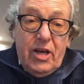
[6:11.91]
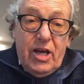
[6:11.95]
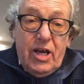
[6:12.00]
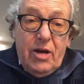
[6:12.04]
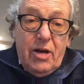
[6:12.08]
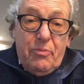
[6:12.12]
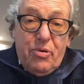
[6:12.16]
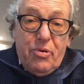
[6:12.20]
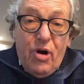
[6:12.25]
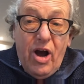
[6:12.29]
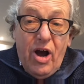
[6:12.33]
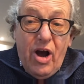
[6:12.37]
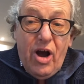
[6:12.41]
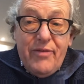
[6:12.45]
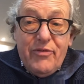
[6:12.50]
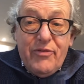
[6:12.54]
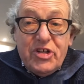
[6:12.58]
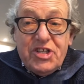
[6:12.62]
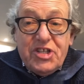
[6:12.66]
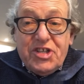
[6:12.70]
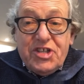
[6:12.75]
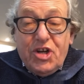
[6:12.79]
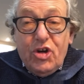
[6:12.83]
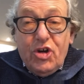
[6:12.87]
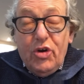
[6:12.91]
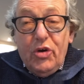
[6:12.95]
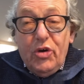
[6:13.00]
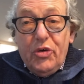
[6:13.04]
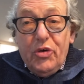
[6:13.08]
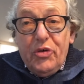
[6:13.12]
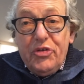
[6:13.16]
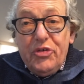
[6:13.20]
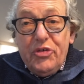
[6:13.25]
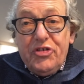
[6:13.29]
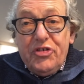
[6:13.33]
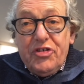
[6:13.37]
private
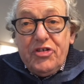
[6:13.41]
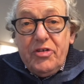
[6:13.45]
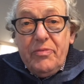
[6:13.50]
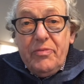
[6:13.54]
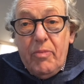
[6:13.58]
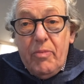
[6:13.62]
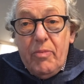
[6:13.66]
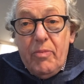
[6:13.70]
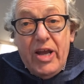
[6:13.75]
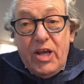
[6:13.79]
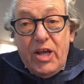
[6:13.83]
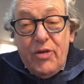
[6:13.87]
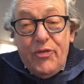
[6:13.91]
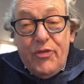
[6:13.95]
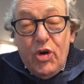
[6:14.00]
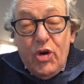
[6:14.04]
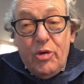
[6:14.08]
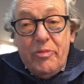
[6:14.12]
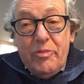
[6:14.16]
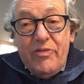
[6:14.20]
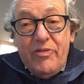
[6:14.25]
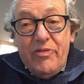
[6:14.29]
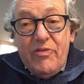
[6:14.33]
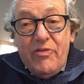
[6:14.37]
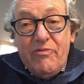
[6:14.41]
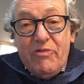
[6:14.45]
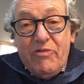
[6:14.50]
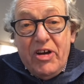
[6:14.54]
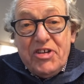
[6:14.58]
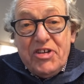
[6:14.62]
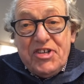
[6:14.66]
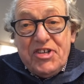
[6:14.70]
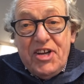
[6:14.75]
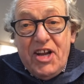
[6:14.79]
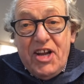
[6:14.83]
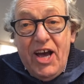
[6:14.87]
schools, many of whom have
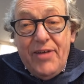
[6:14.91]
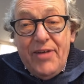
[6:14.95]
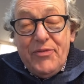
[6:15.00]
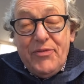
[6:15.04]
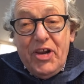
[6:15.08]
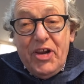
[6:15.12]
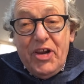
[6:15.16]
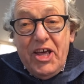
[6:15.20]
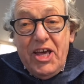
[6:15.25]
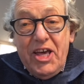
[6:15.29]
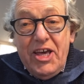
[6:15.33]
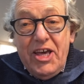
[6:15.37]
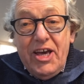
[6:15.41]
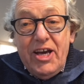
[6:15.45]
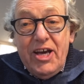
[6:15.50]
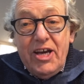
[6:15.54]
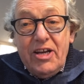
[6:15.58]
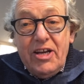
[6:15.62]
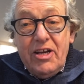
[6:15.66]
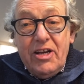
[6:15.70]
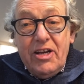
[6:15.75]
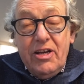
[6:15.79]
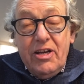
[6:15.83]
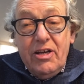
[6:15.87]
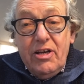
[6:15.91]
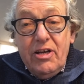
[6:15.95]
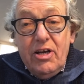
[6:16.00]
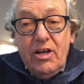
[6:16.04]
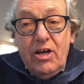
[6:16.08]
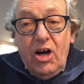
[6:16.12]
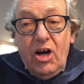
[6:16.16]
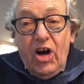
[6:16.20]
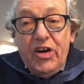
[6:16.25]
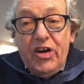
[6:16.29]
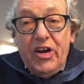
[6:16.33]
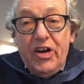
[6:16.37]
invested heavily in
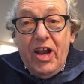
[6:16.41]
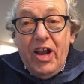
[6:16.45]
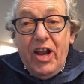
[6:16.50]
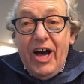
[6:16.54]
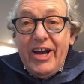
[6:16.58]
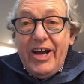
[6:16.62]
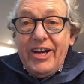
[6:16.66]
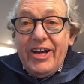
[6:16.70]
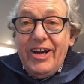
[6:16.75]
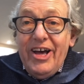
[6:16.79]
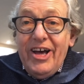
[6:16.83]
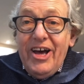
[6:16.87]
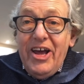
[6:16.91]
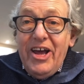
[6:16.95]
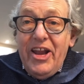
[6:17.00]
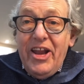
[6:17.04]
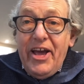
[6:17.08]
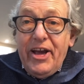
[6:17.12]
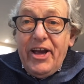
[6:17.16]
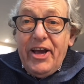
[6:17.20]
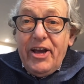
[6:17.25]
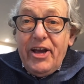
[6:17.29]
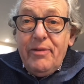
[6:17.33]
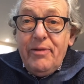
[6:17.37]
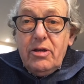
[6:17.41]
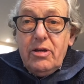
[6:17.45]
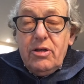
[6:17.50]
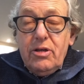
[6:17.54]
online learning,